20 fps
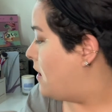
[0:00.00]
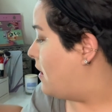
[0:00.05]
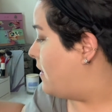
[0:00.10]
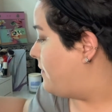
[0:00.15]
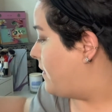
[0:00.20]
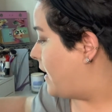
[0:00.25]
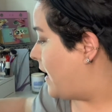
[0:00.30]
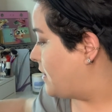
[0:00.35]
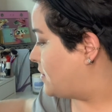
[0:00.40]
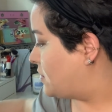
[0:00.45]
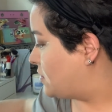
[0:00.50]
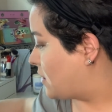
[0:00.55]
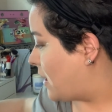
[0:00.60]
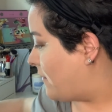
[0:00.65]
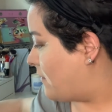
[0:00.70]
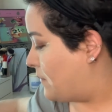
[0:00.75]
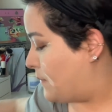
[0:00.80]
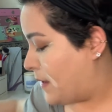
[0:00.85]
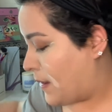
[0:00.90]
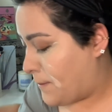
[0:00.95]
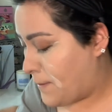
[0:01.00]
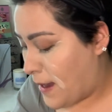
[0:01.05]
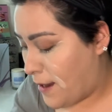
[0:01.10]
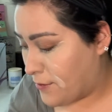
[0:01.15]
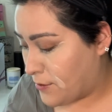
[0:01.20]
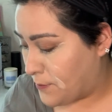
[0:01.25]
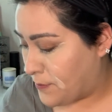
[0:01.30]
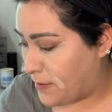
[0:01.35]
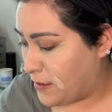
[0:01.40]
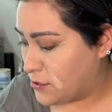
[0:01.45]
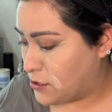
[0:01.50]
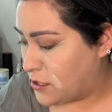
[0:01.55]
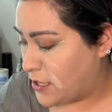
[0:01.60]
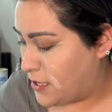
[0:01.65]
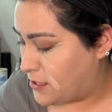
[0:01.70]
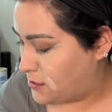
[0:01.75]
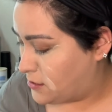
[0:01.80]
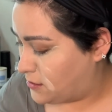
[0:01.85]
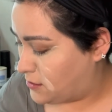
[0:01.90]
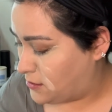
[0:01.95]
And then I just grab a big powder brush
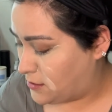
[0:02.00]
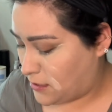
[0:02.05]
and just